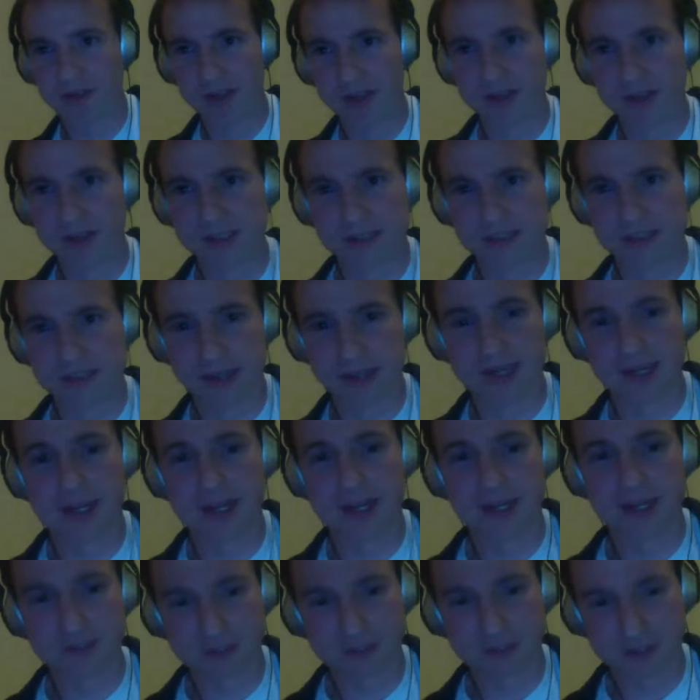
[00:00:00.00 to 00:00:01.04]
is like getting
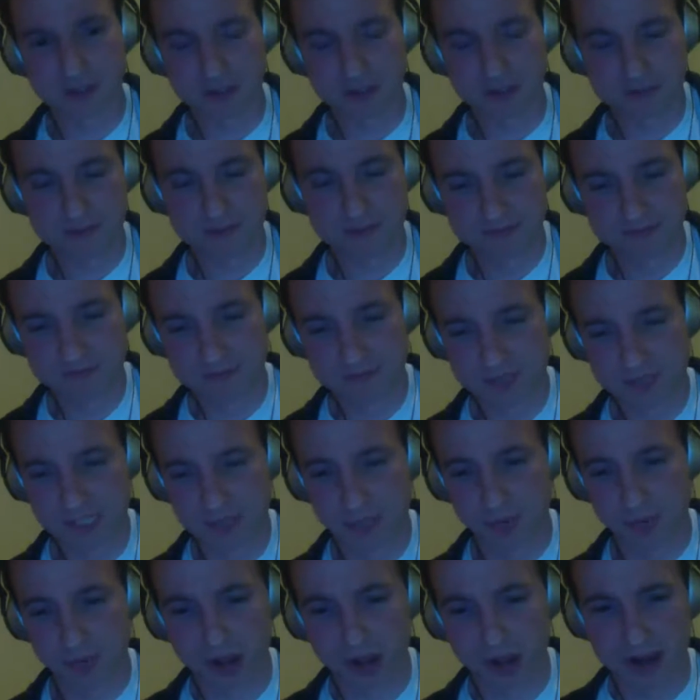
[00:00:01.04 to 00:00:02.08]
to
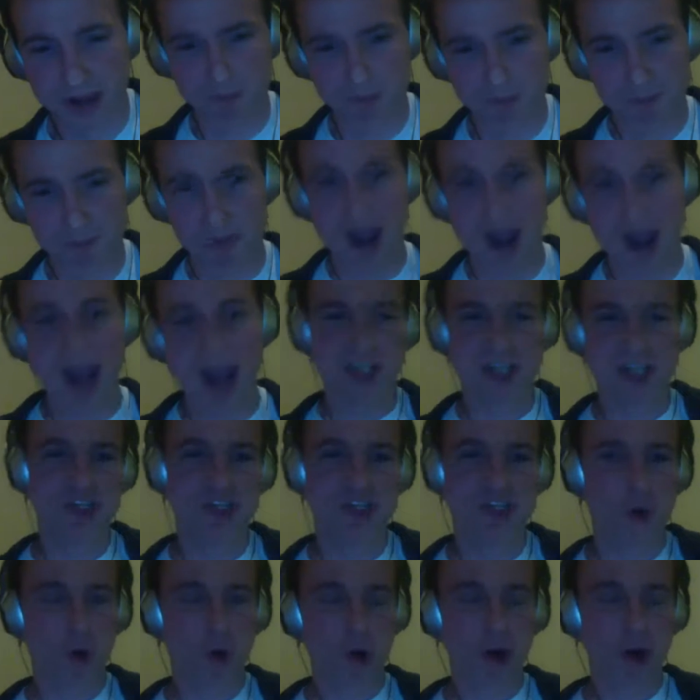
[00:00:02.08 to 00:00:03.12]
spread my
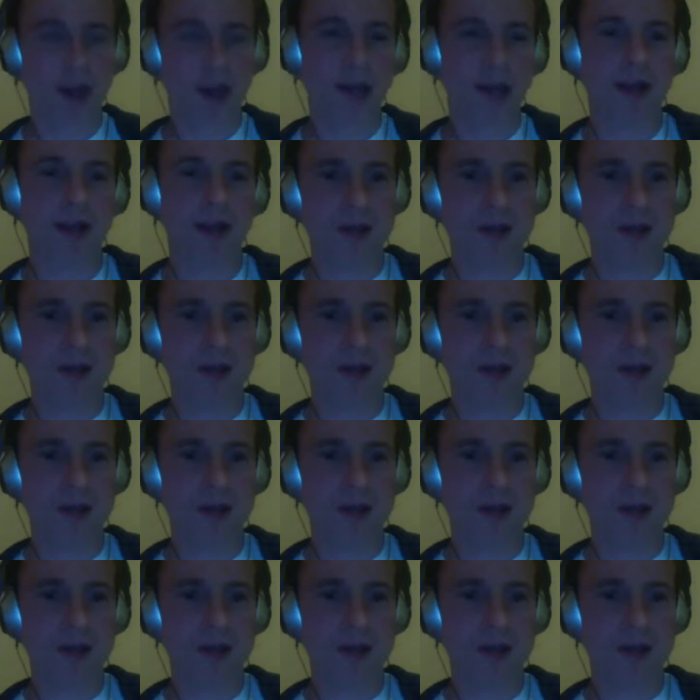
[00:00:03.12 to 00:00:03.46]
joy